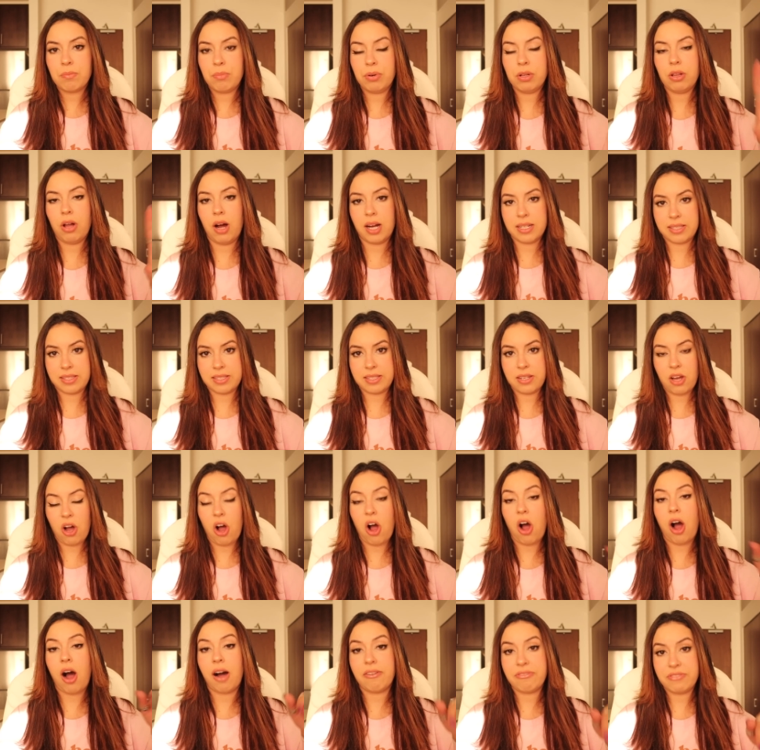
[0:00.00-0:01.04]
plots
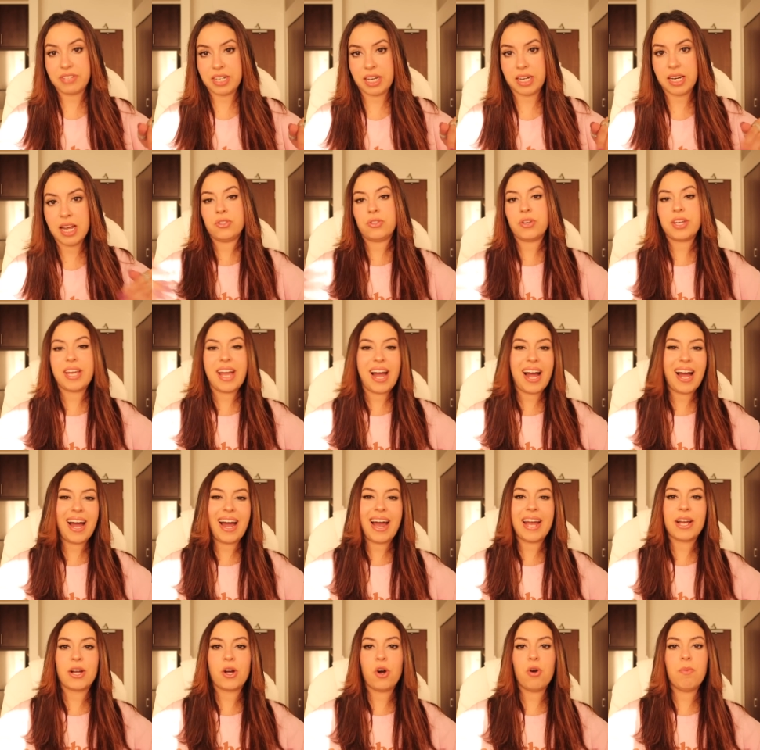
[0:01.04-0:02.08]
often. So yeah,
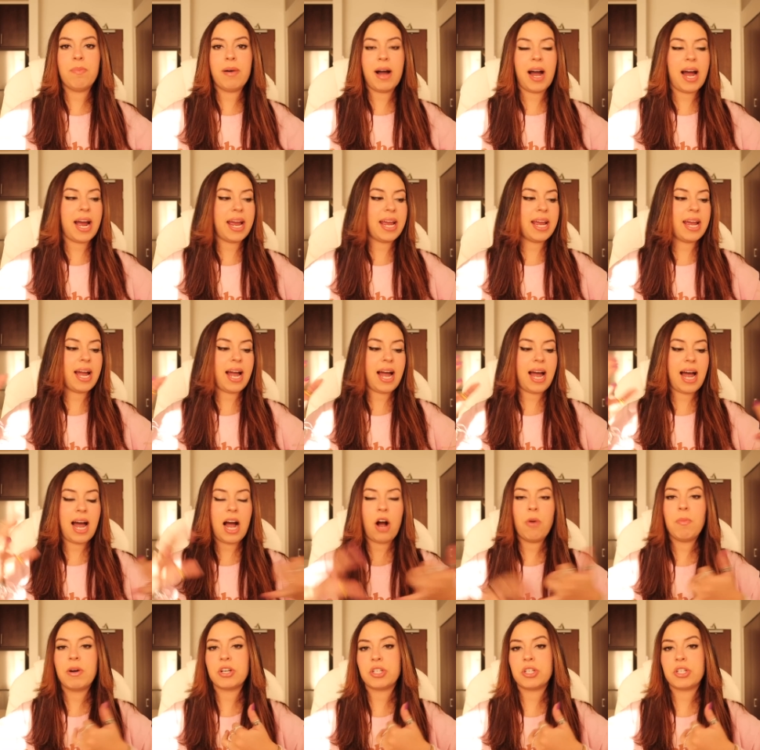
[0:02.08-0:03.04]
I go by how